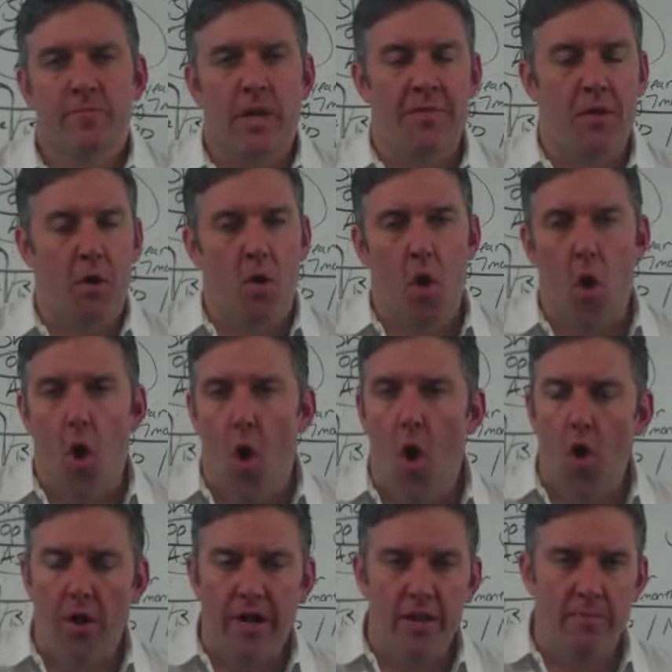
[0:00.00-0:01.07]
And they're
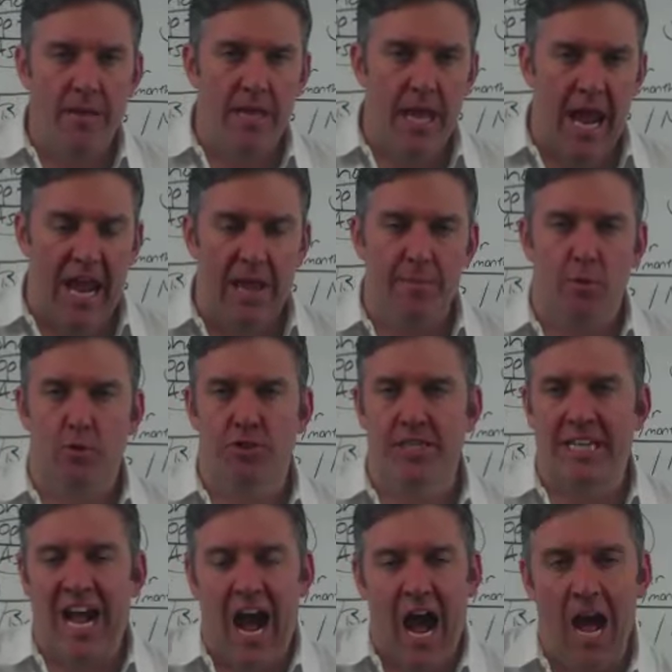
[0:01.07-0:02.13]
all going to be able
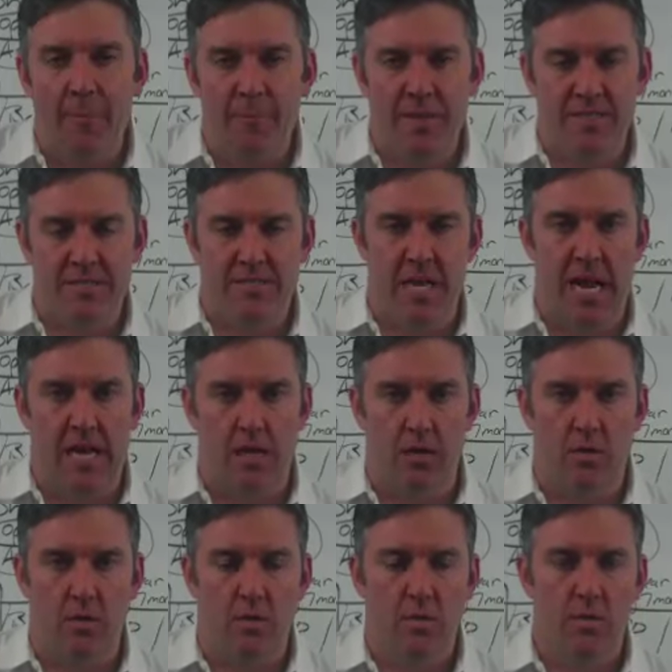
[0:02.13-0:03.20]
to compensate
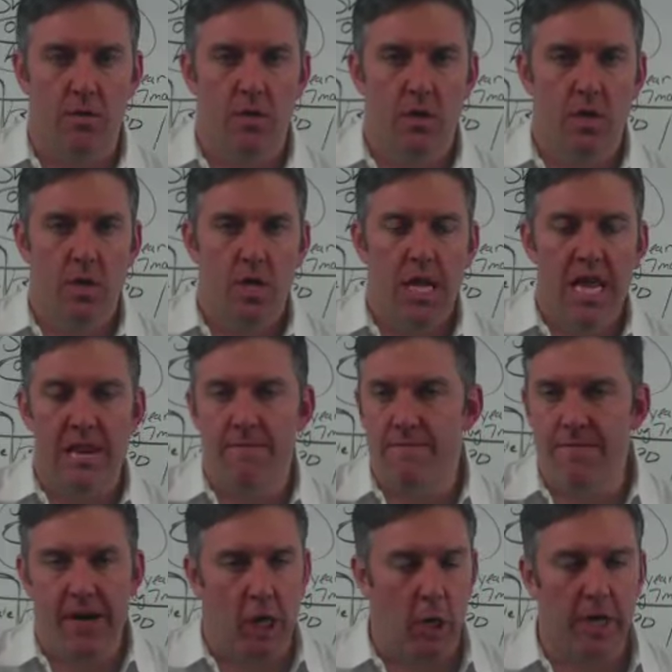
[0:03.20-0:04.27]
you in
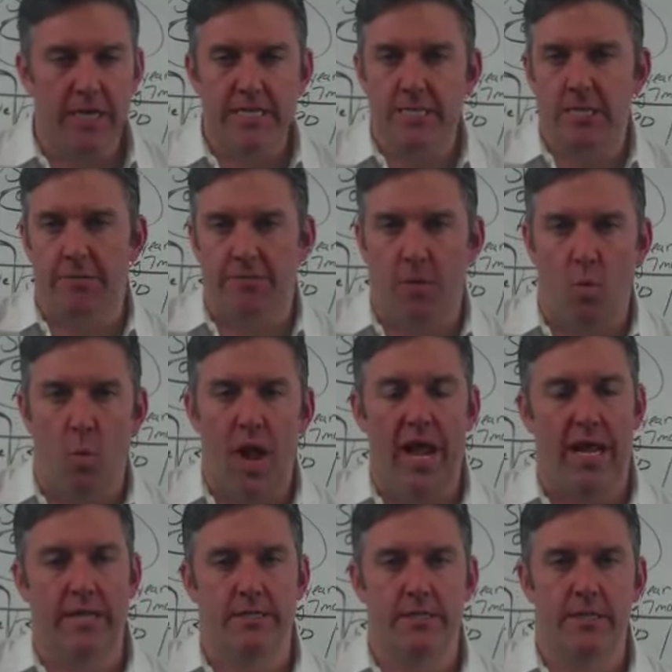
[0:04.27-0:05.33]
various different
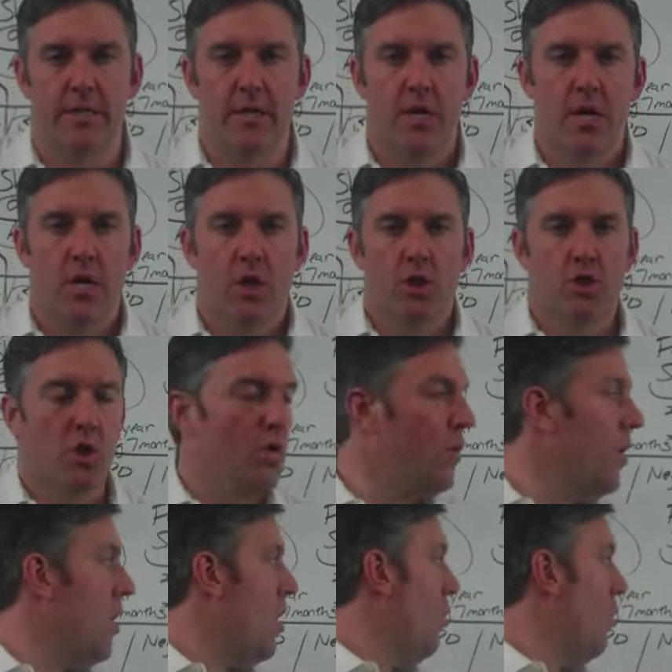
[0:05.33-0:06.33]
ways. So